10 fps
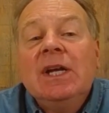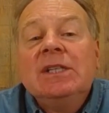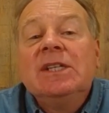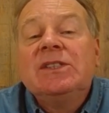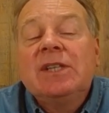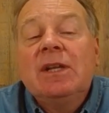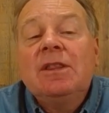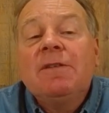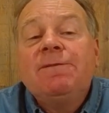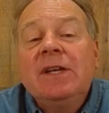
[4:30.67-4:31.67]
The
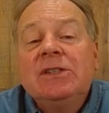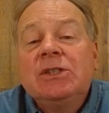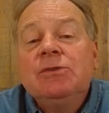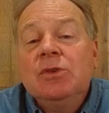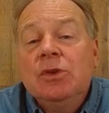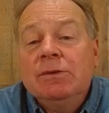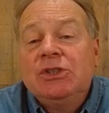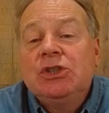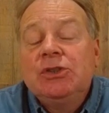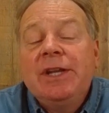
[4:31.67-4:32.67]
south-facing roof
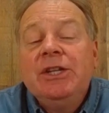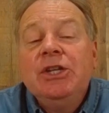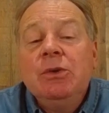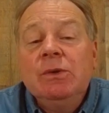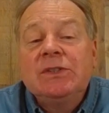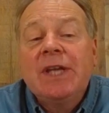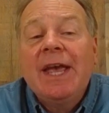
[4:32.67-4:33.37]
should use